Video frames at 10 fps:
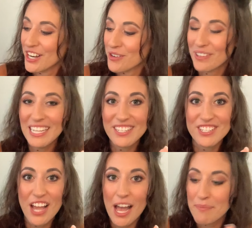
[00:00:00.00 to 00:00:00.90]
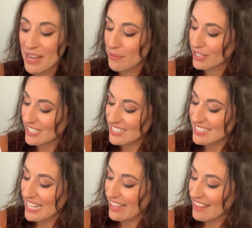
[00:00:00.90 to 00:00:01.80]
Great job. Now we're going to
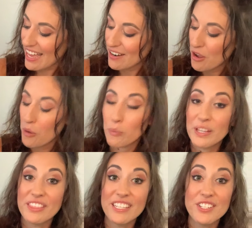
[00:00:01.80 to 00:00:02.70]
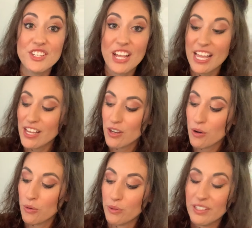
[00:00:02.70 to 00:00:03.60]
say that with the J
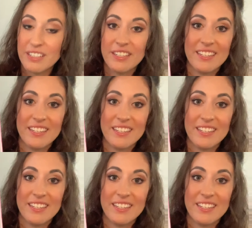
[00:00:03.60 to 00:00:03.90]
cone.